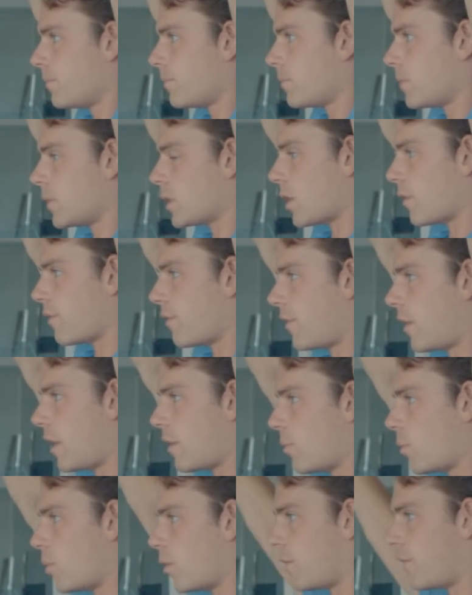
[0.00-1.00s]
Let's go
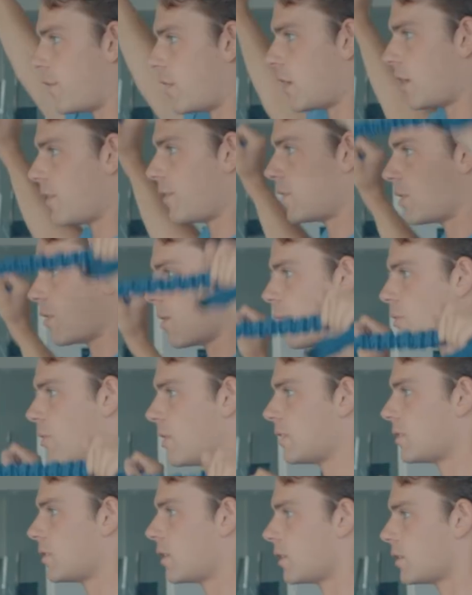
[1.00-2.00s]
5 more. 5, so I'm
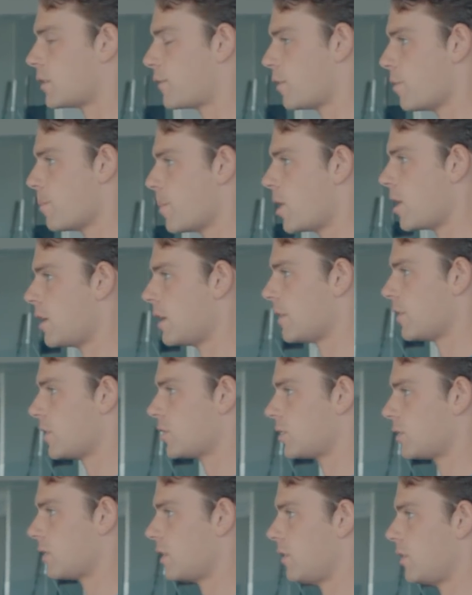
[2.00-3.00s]
already starting to feel burning
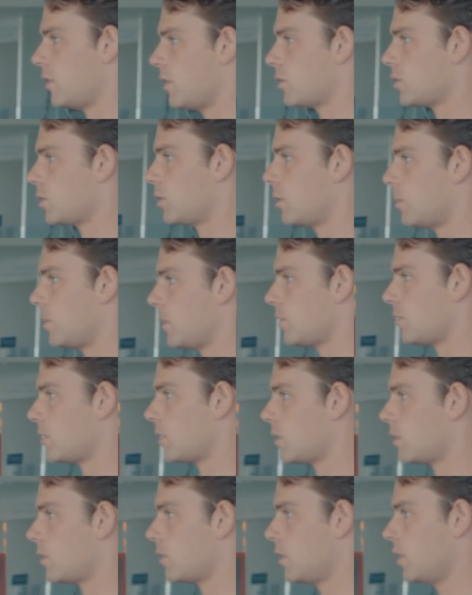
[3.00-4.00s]
in the shoulder blades
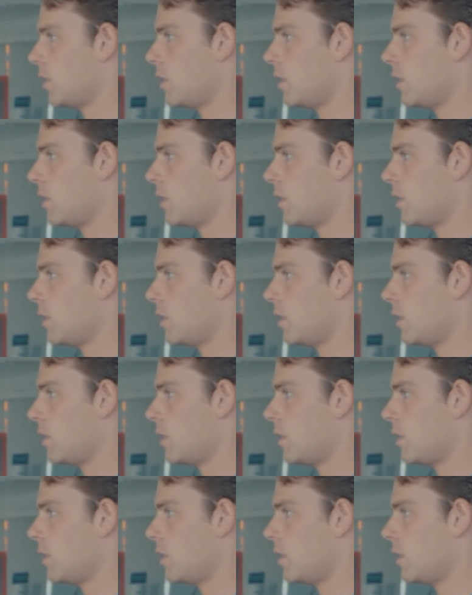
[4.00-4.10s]
right now.